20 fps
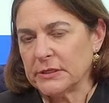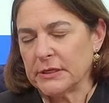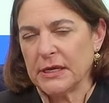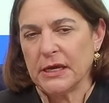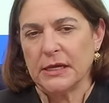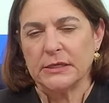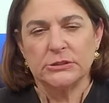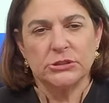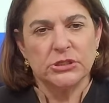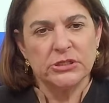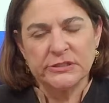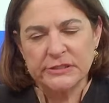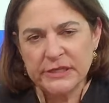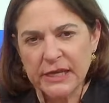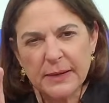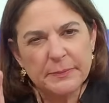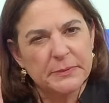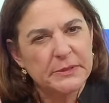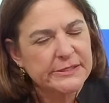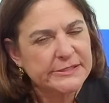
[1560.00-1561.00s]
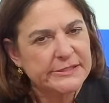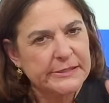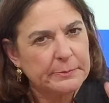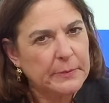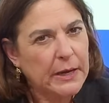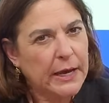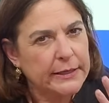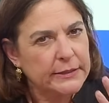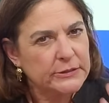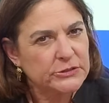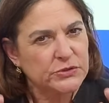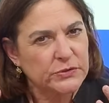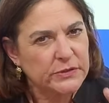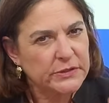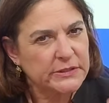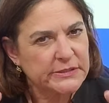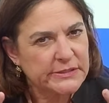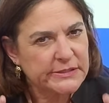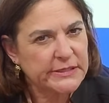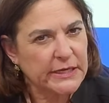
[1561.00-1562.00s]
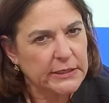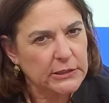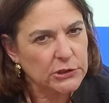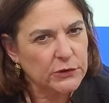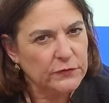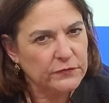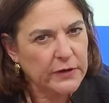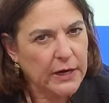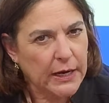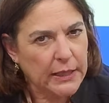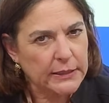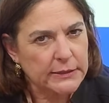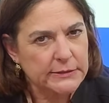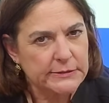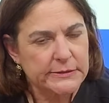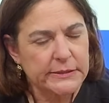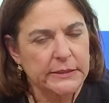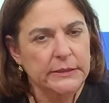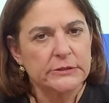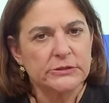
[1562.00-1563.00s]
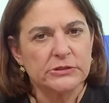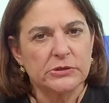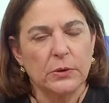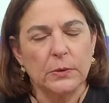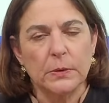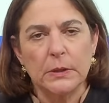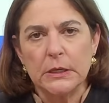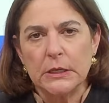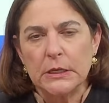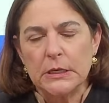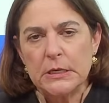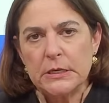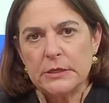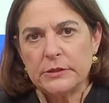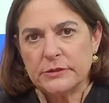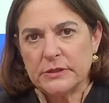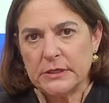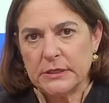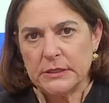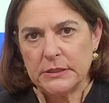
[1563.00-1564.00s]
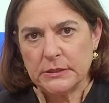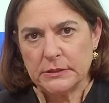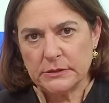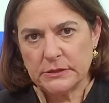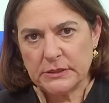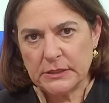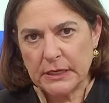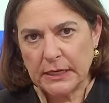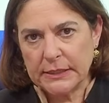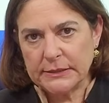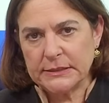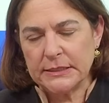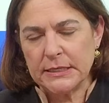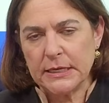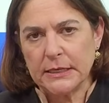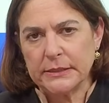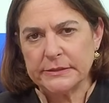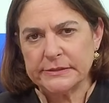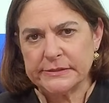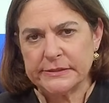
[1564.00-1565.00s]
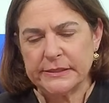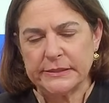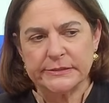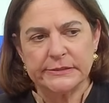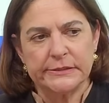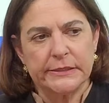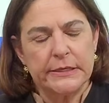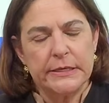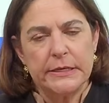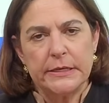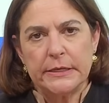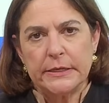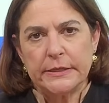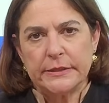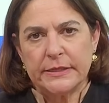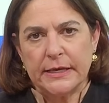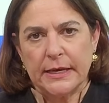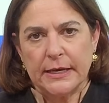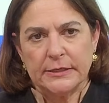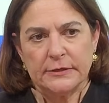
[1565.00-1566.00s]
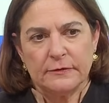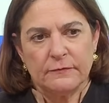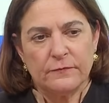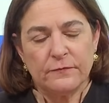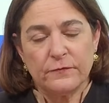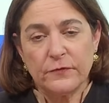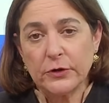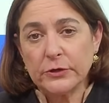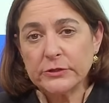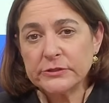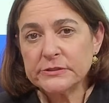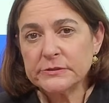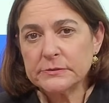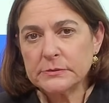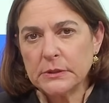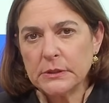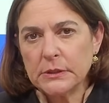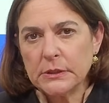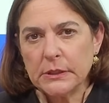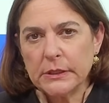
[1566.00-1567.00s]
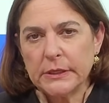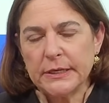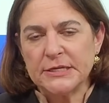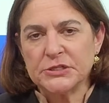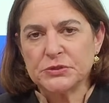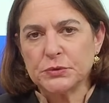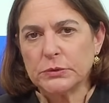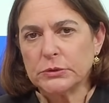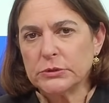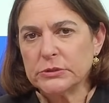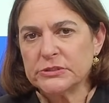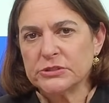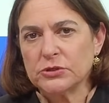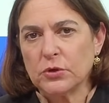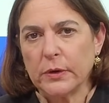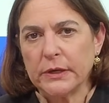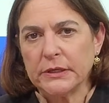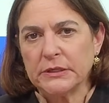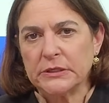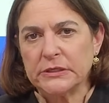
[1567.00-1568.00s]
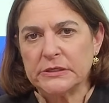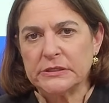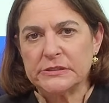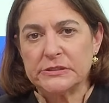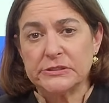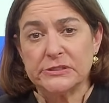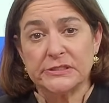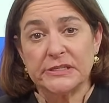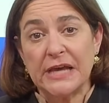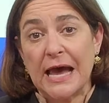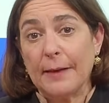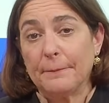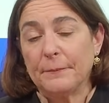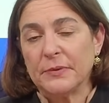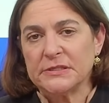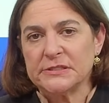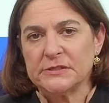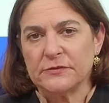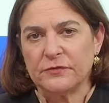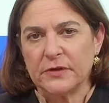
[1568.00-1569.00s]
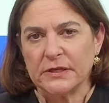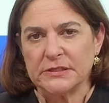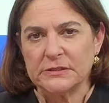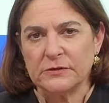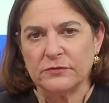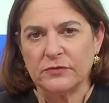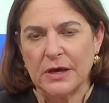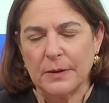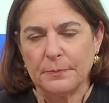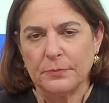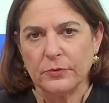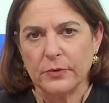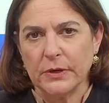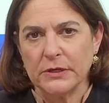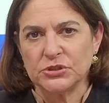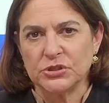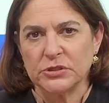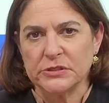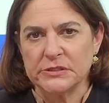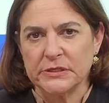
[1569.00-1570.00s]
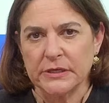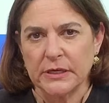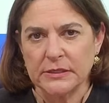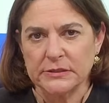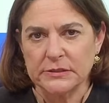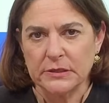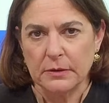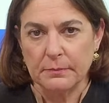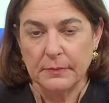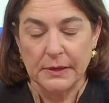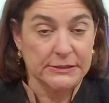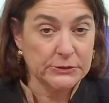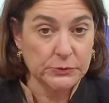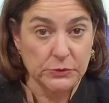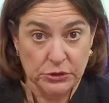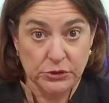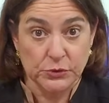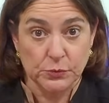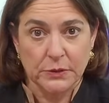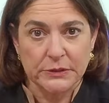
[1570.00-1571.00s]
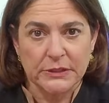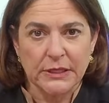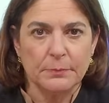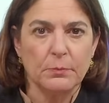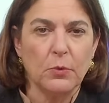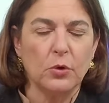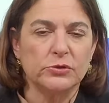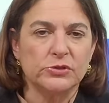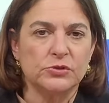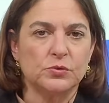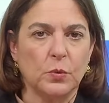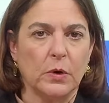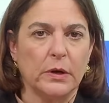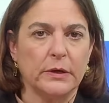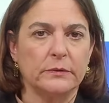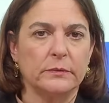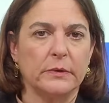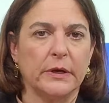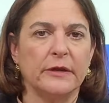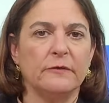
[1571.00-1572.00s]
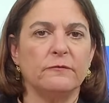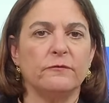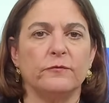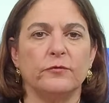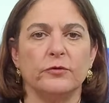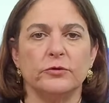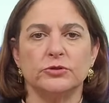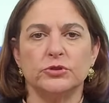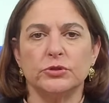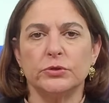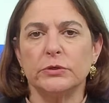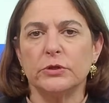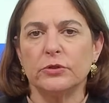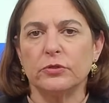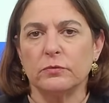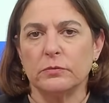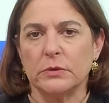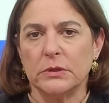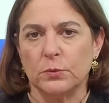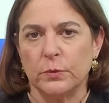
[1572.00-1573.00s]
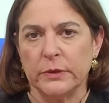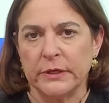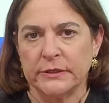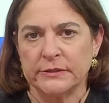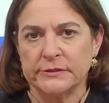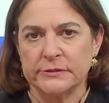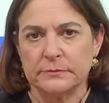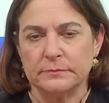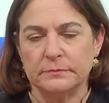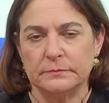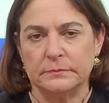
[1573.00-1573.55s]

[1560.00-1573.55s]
again, just keep this in mind in sort of the settler violence thing. So the idea is this, that first, Israel is going to stop its offensive operations against Hamas, which is what they most want, right, for 2 to 3 weeks.